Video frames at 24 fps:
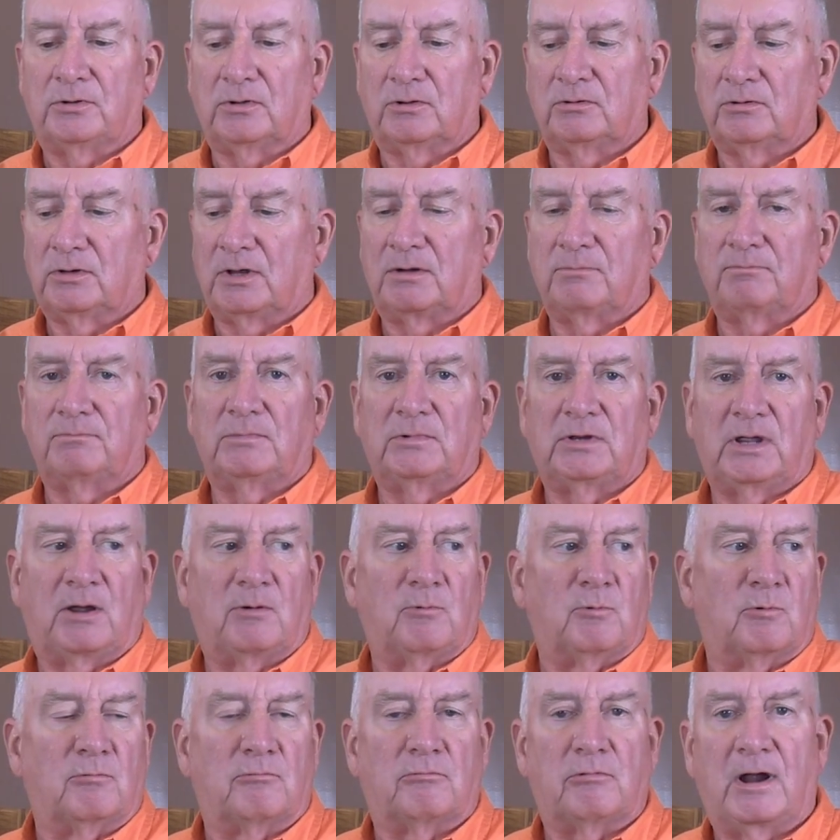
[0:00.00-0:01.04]
You, they, they
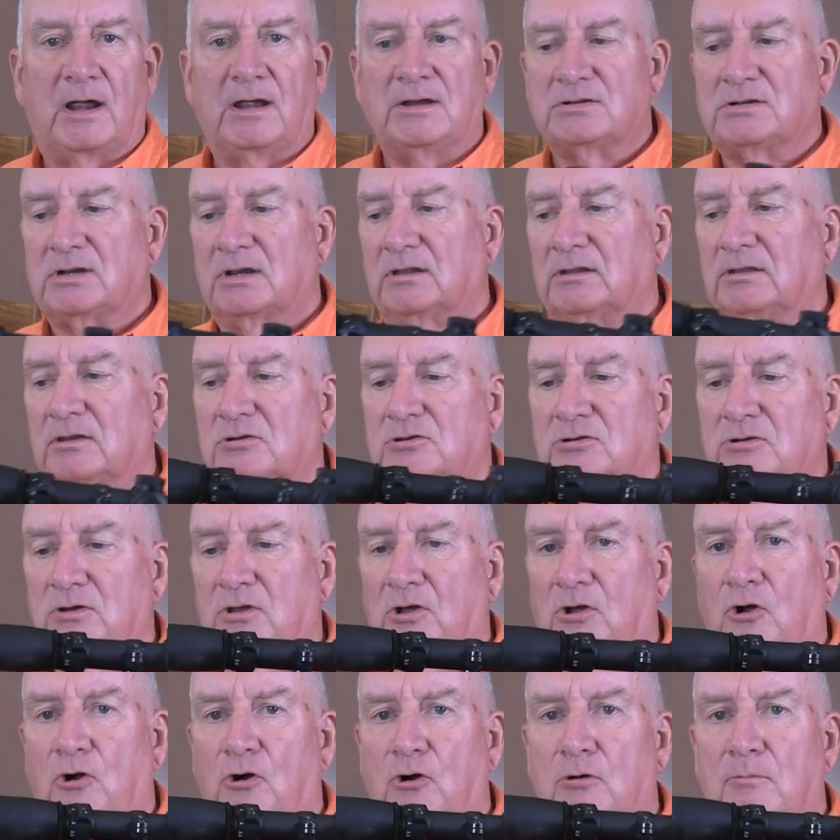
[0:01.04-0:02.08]
were raising the,
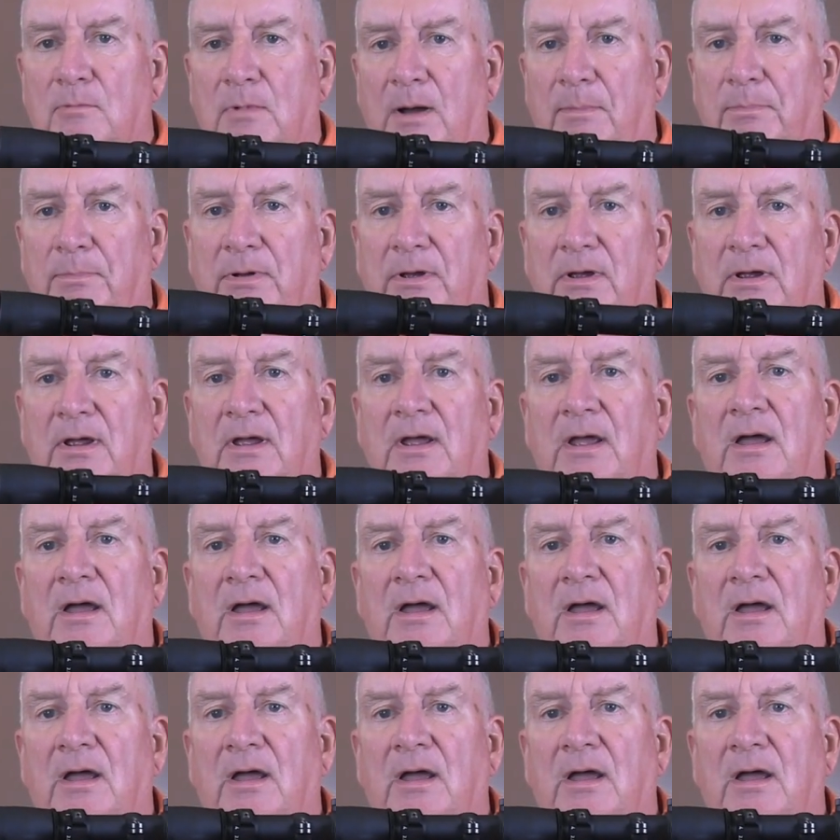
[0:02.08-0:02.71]
the comb up